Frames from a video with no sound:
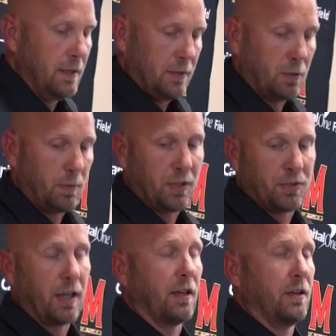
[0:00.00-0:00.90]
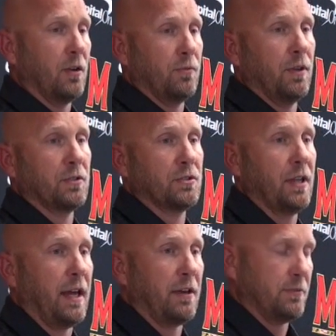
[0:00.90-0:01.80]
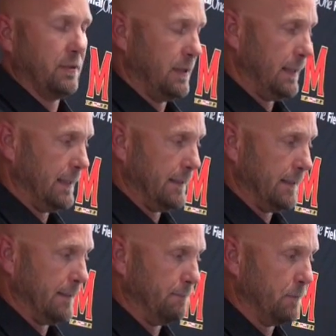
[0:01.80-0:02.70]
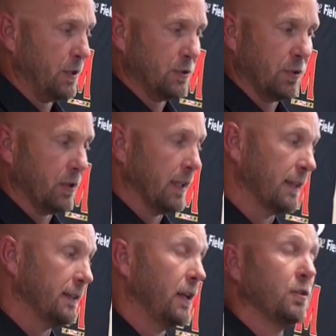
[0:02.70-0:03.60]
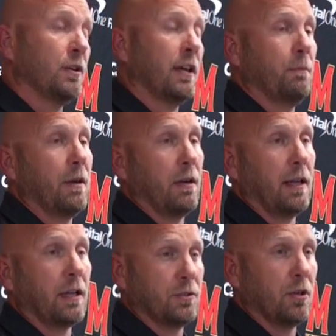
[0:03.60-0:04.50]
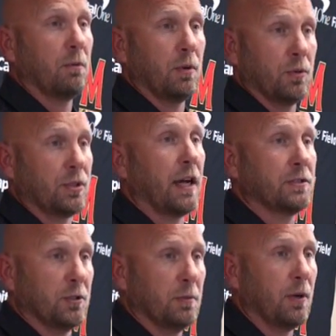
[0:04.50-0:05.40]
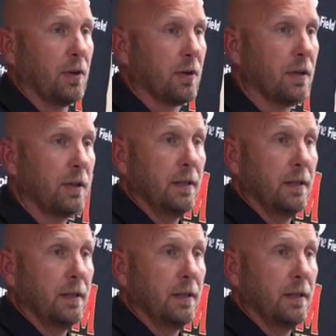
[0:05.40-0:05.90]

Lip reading: It's going to be the second year for their staff, and they certainly continue to get better last year on both sides of the ball.